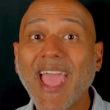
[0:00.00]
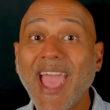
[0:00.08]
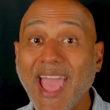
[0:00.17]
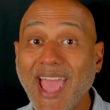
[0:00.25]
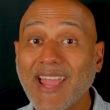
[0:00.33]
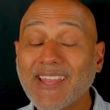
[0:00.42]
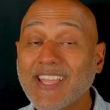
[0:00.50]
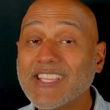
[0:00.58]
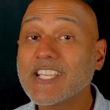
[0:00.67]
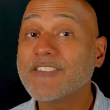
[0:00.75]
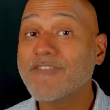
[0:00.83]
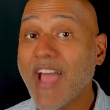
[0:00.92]
And
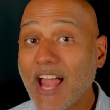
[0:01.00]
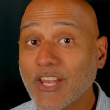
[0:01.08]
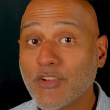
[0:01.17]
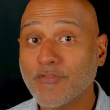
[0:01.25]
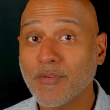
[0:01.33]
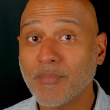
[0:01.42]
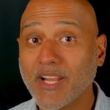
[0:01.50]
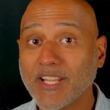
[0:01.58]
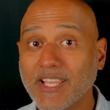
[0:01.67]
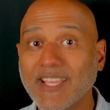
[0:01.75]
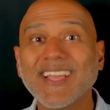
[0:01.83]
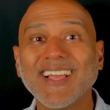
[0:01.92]
is it value for
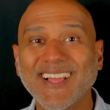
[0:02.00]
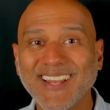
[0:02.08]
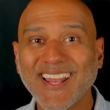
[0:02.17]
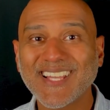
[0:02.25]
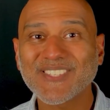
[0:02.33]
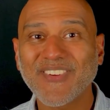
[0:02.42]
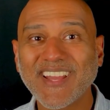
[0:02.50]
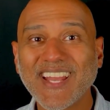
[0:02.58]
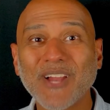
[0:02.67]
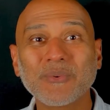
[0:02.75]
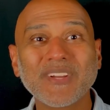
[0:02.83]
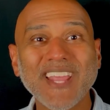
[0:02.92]
money? Let's find
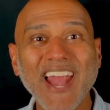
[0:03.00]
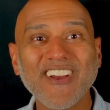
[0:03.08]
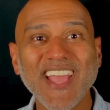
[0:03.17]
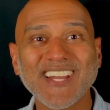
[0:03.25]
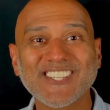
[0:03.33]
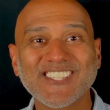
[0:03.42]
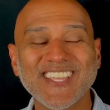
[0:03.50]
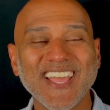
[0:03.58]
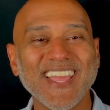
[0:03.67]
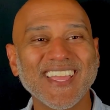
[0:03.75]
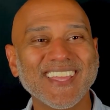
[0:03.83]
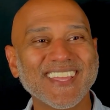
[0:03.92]
out what Gary had to
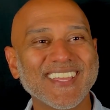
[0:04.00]
say.